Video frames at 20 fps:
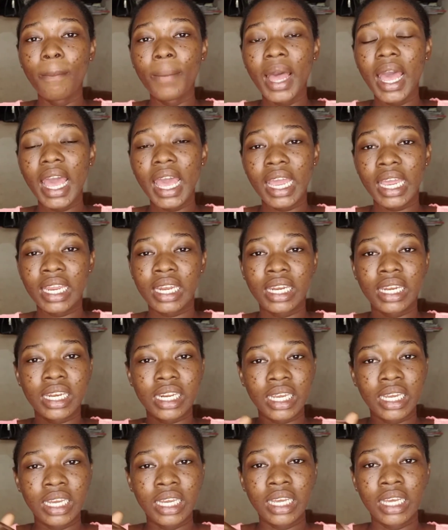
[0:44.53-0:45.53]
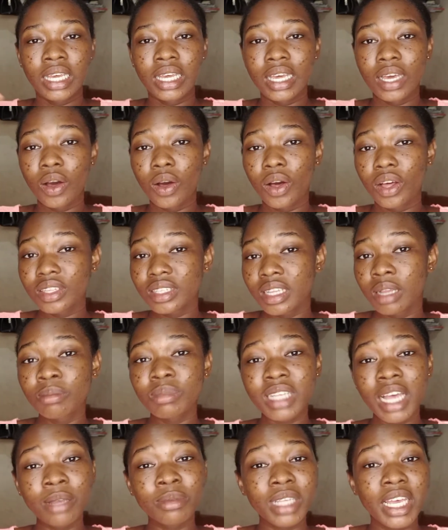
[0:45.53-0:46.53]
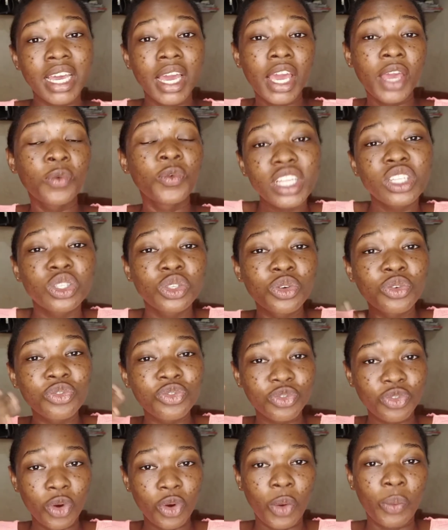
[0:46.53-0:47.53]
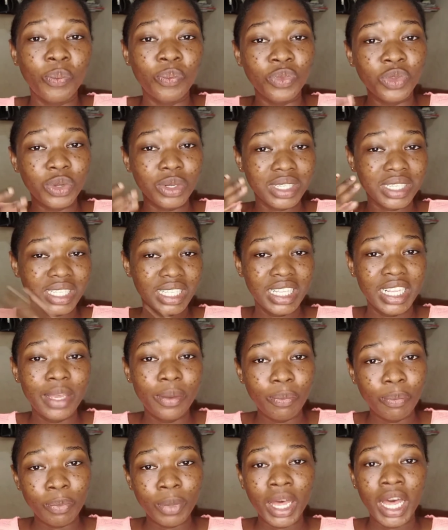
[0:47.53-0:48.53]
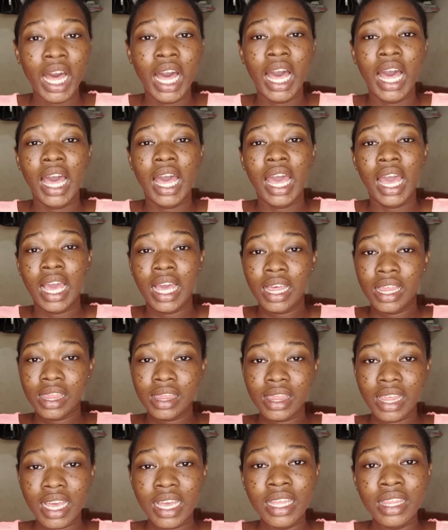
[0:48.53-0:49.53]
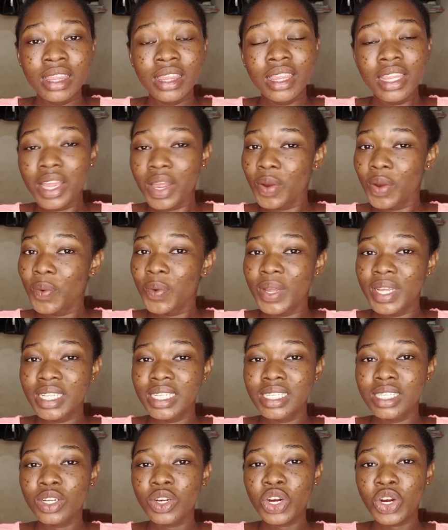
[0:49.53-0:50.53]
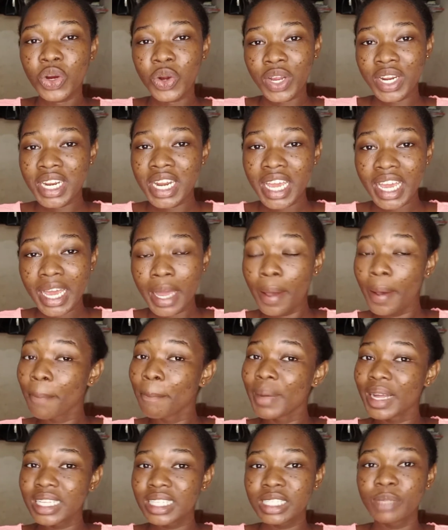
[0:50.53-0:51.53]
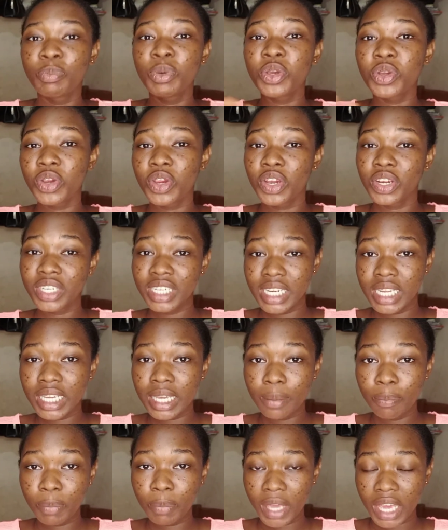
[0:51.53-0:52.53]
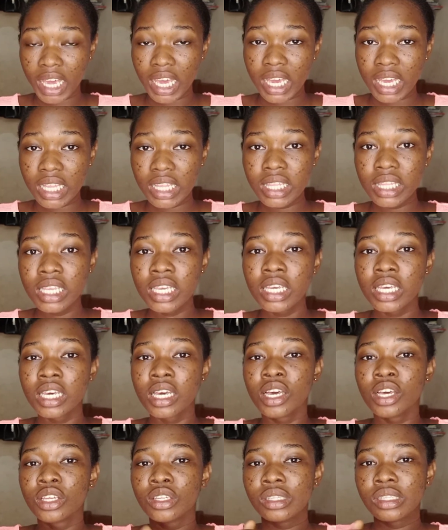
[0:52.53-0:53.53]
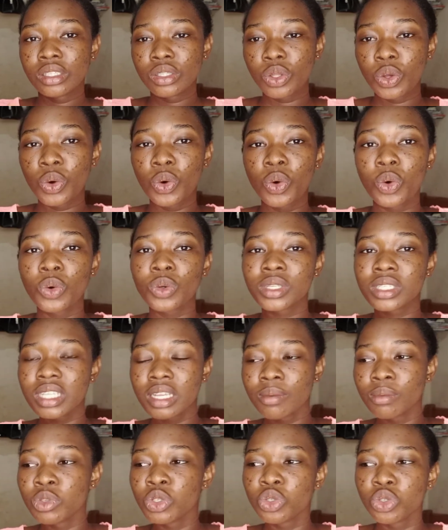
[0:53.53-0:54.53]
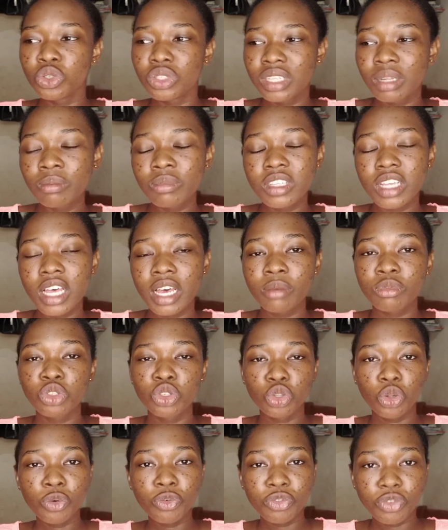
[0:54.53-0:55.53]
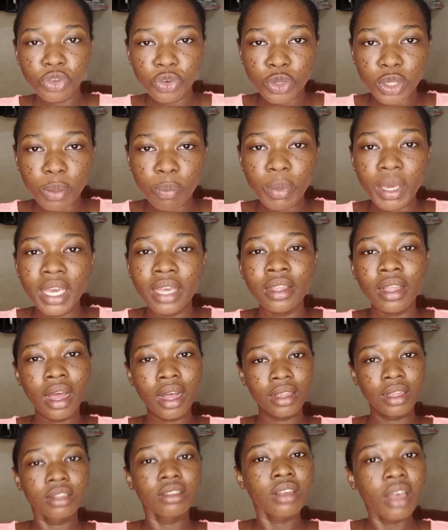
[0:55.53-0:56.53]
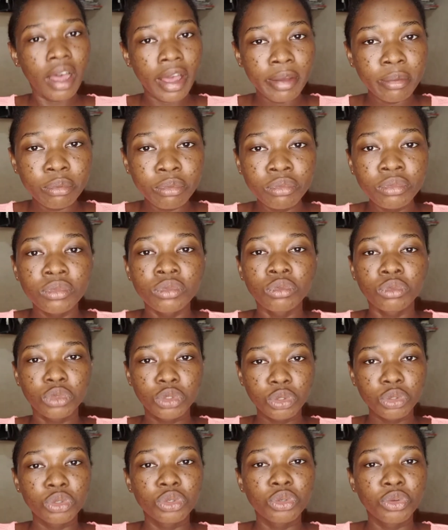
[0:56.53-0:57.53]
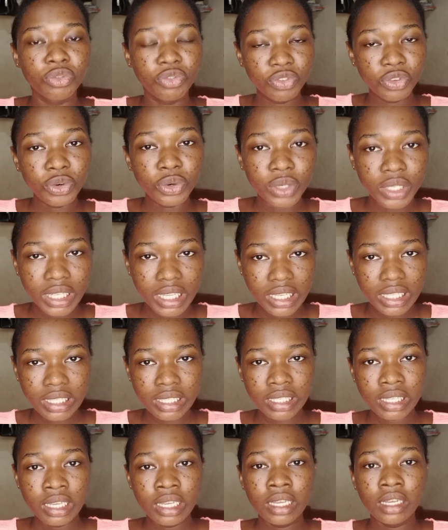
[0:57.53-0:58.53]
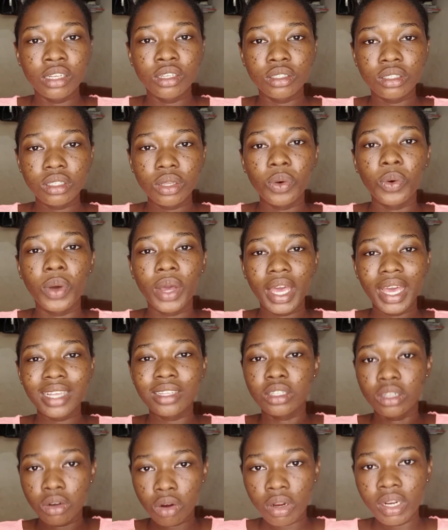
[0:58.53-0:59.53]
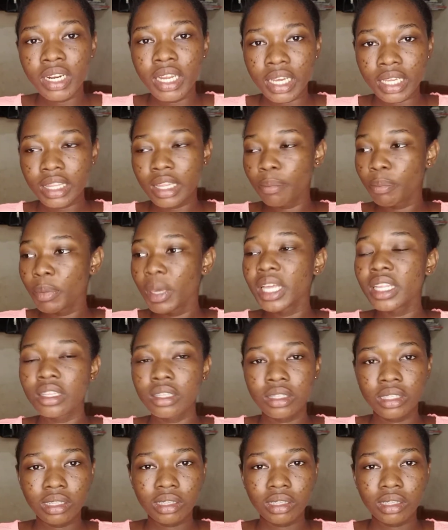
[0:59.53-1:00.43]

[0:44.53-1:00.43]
and sometimes it wakes you from your sleep. Then there is chronic but periodic pain. So sometimes you don't feel the pain, other time too you feel it. So it's chronic. The pain is